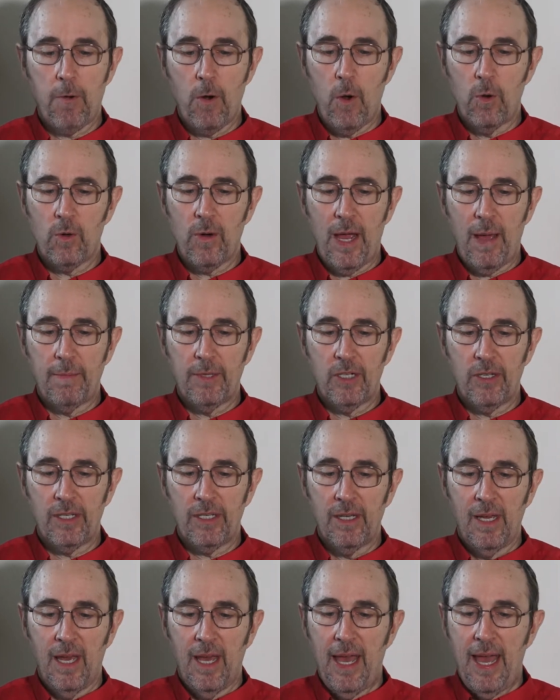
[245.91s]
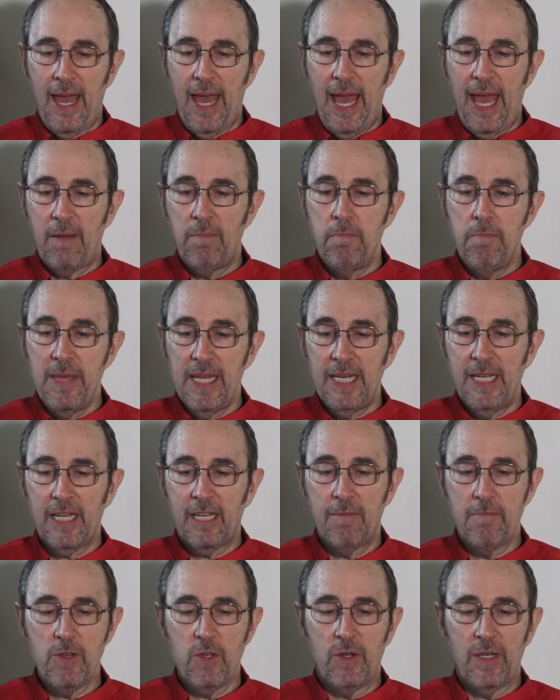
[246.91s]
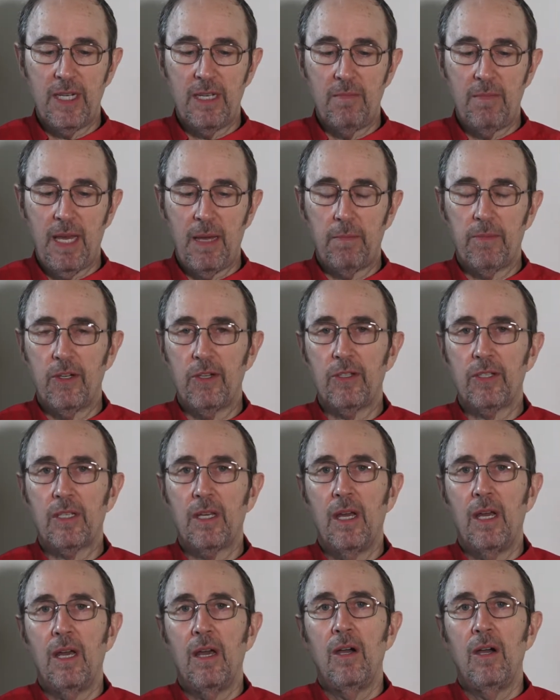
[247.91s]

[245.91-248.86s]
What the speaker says: programmers and many community members